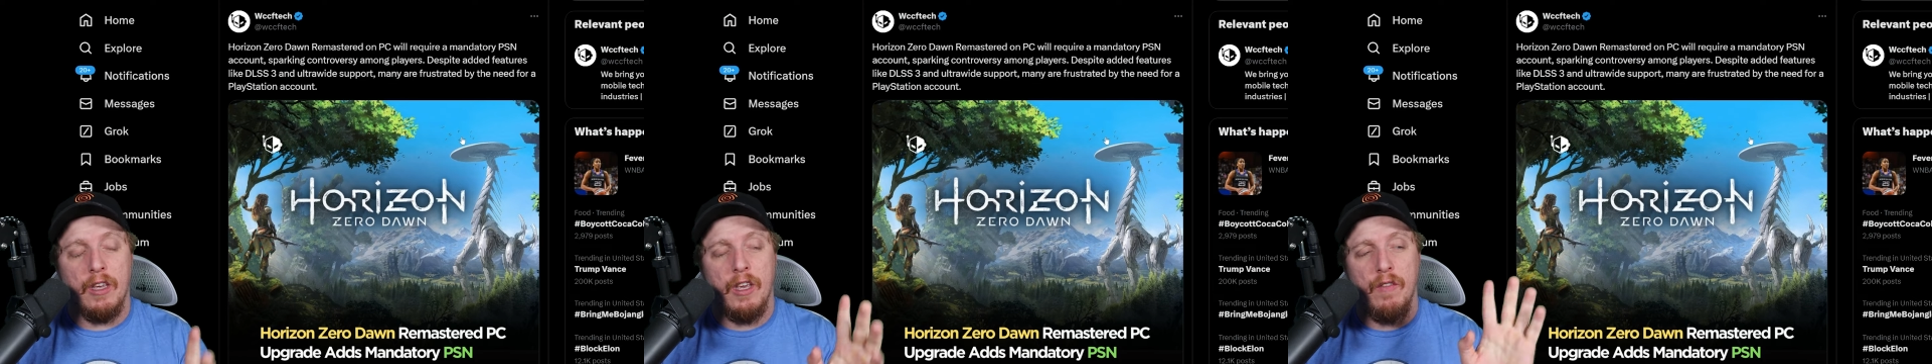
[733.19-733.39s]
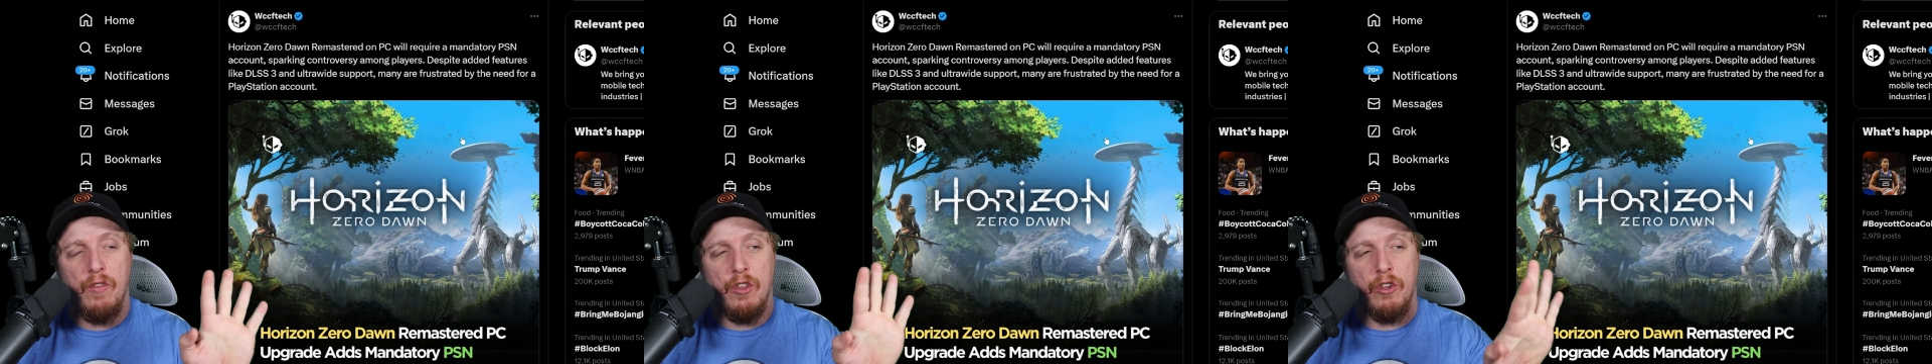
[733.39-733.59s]

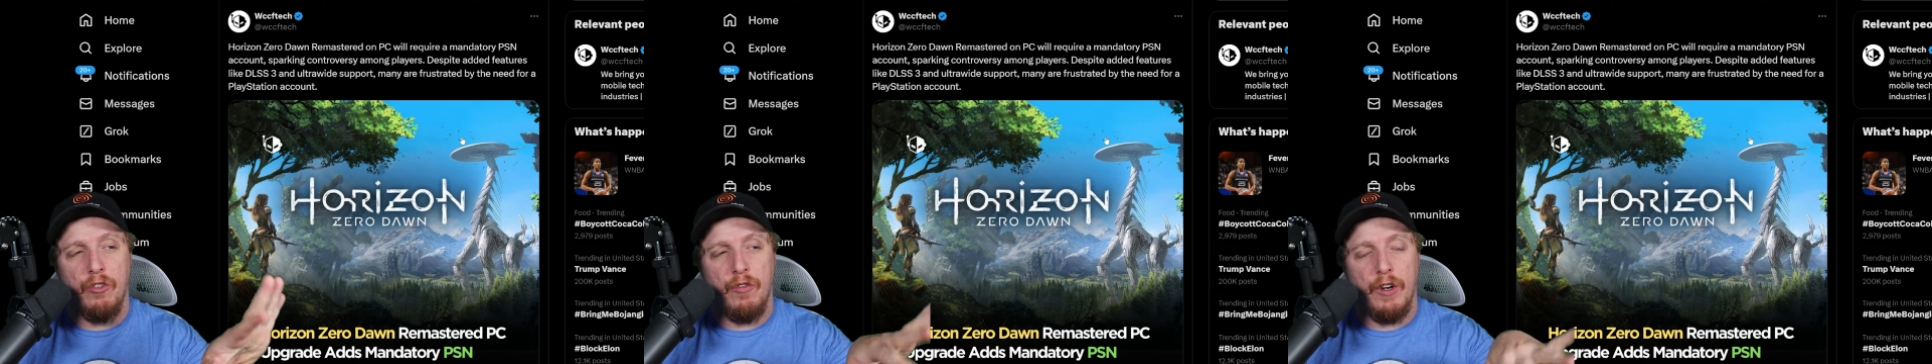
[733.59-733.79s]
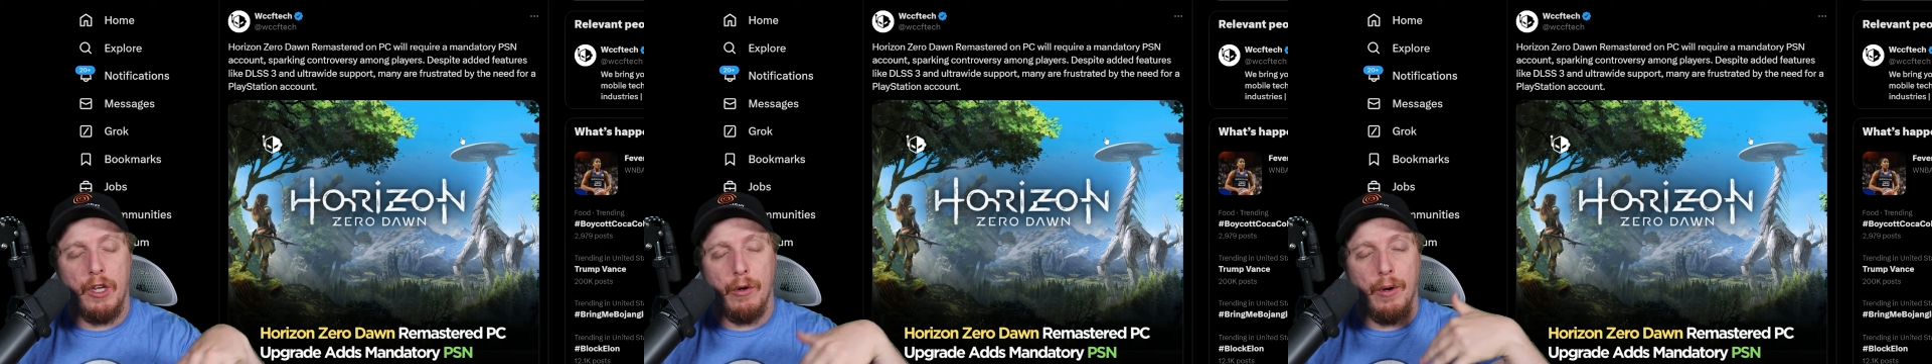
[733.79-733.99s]
give
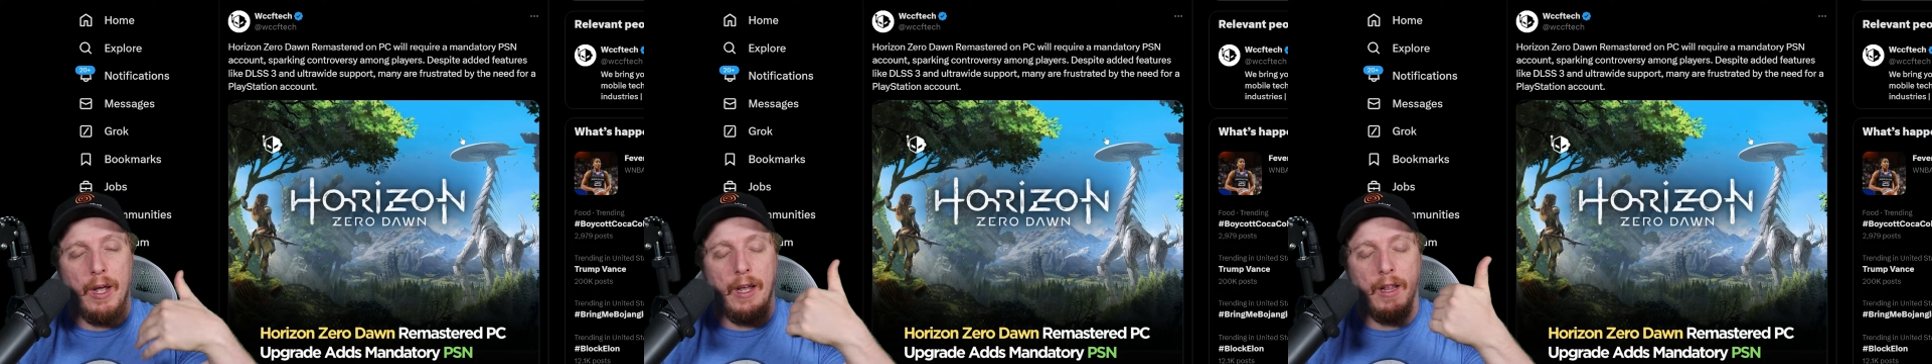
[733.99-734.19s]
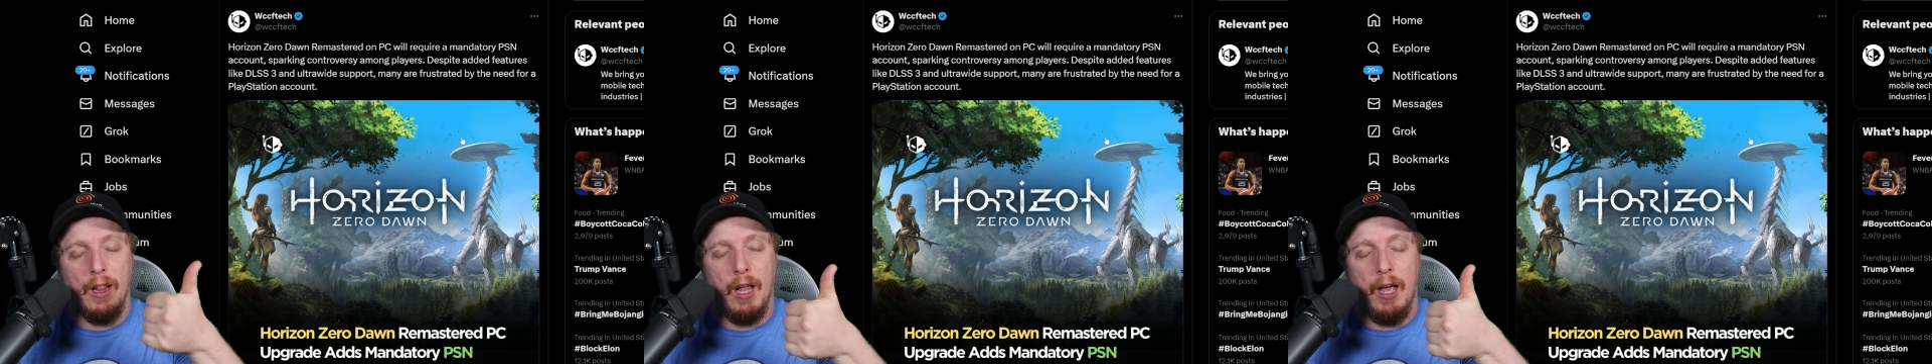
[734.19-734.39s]
this video
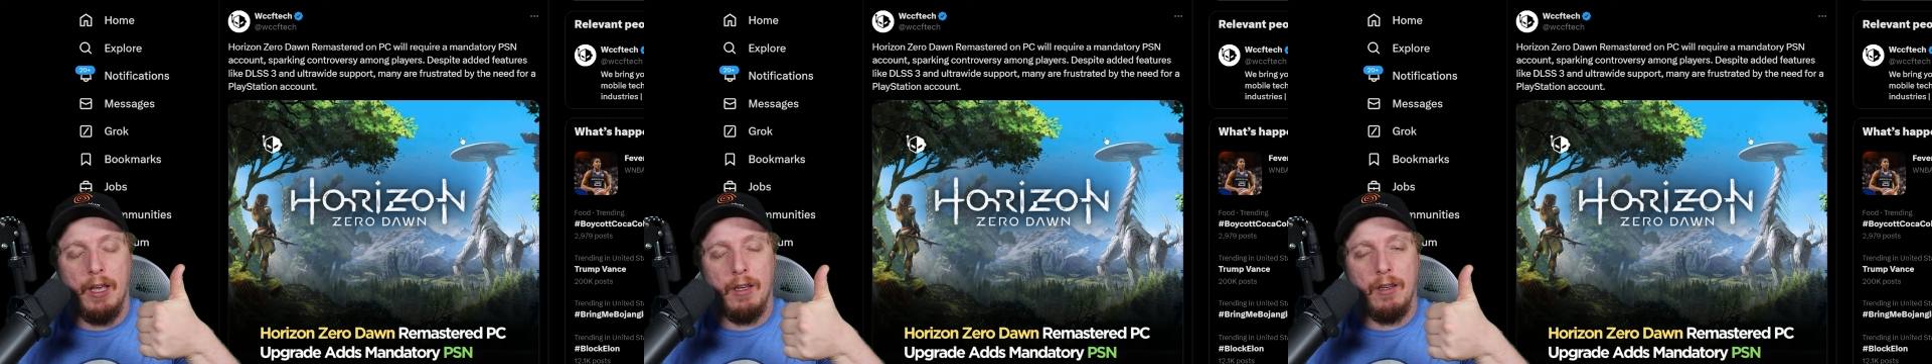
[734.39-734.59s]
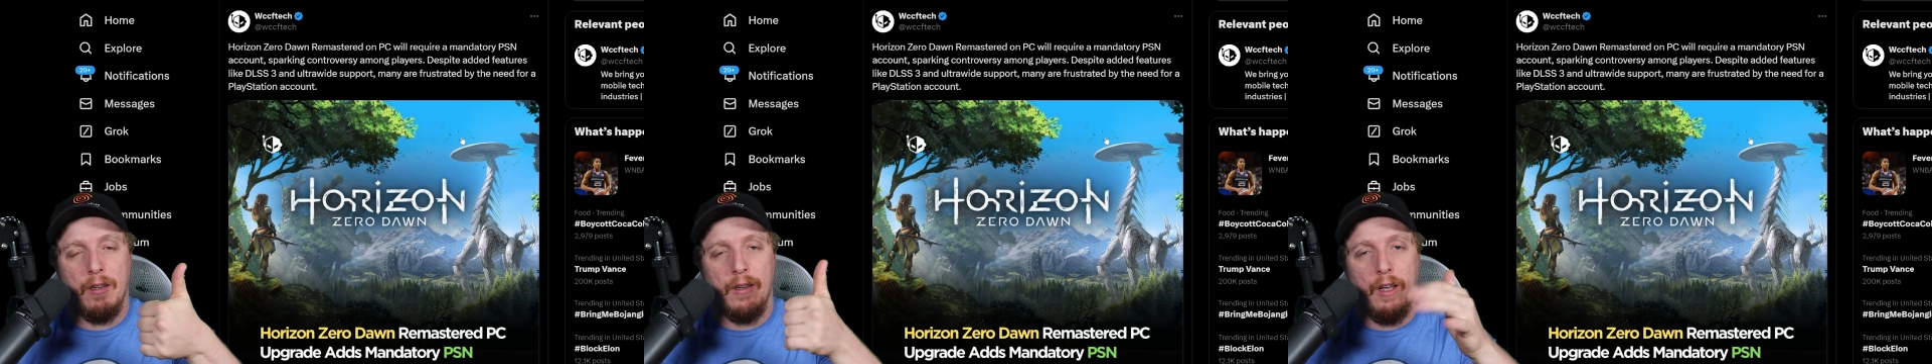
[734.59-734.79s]
a
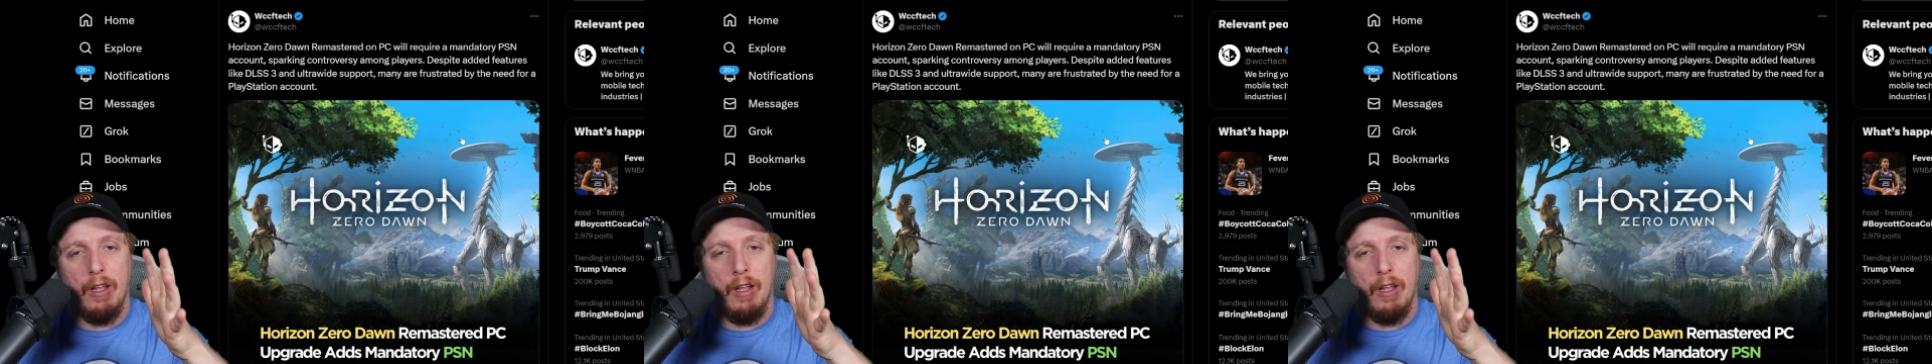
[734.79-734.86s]
like